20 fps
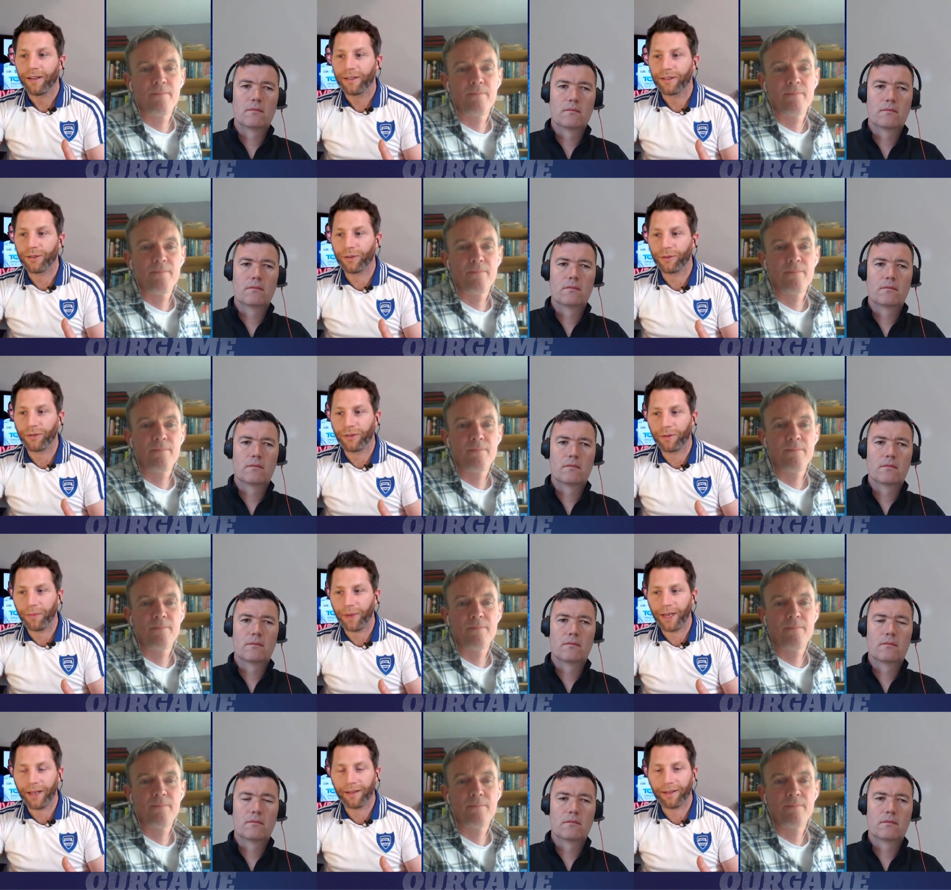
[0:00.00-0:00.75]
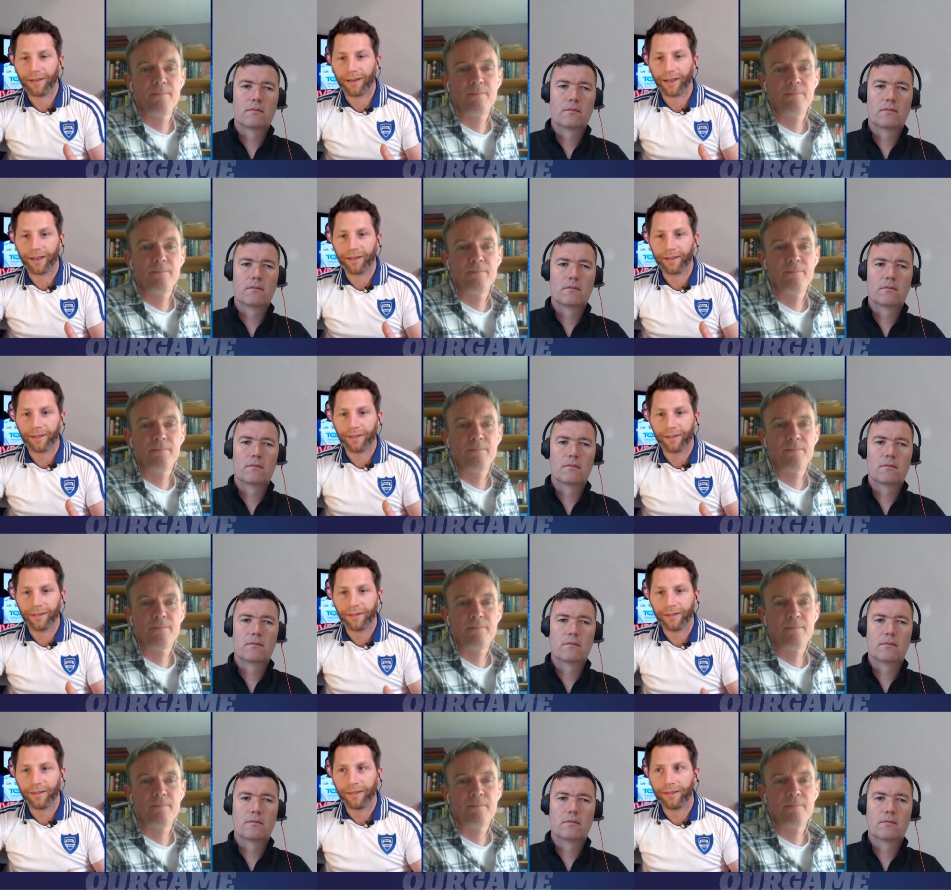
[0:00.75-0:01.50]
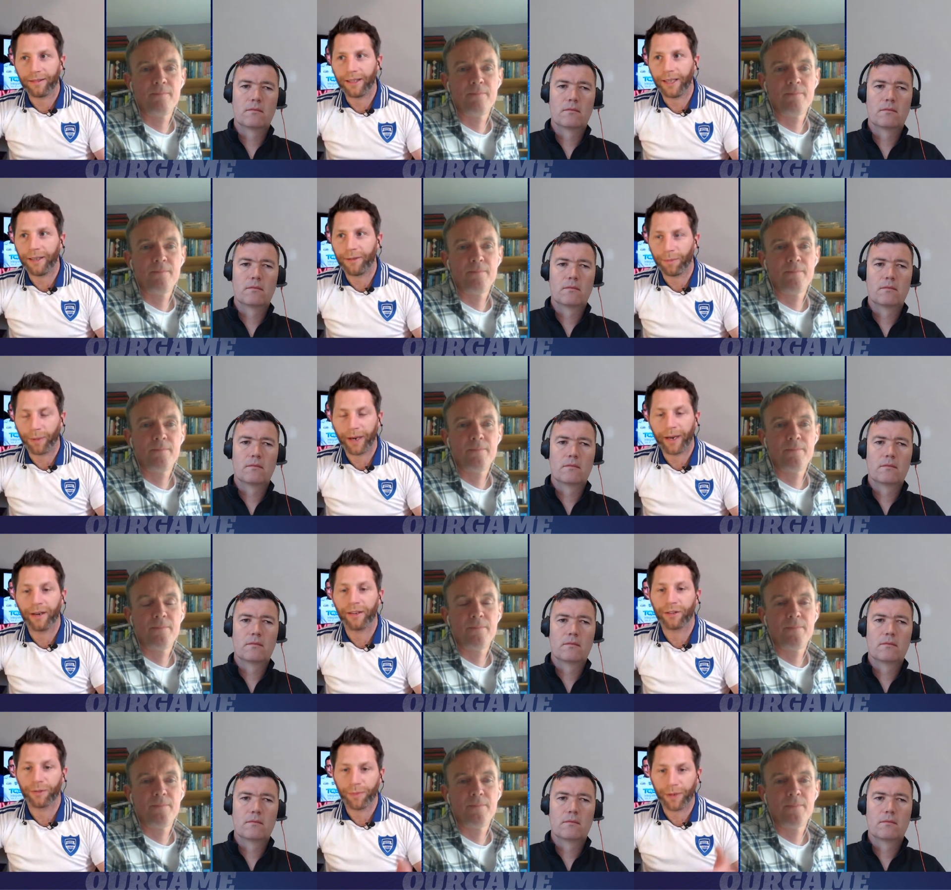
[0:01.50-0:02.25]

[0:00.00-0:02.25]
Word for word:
Speaker 1: So to me, it's like these players are